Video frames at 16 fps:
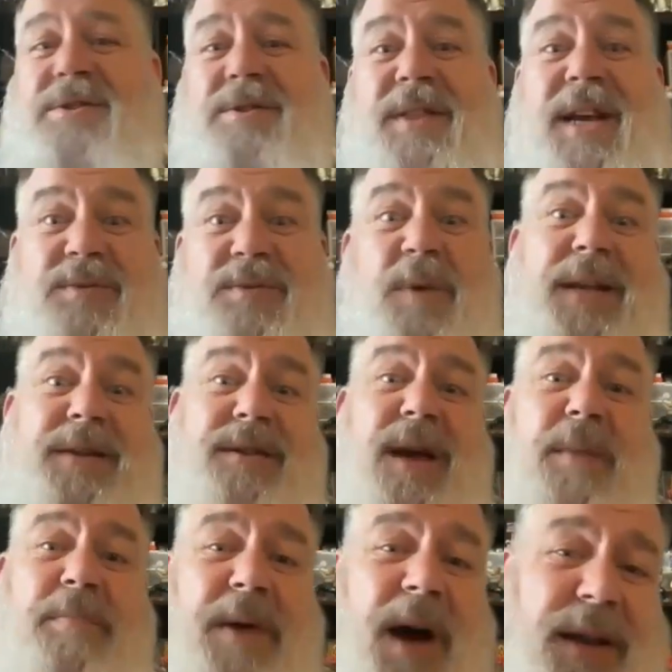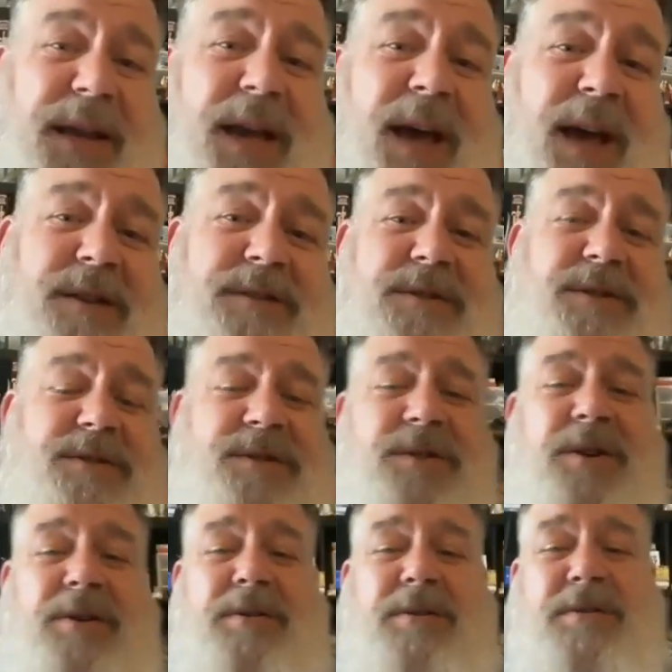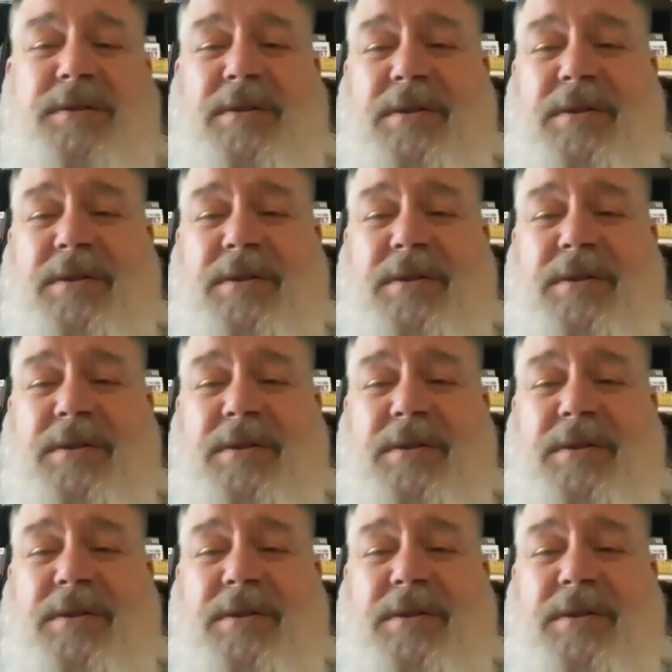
So that's why it's not a podcast. So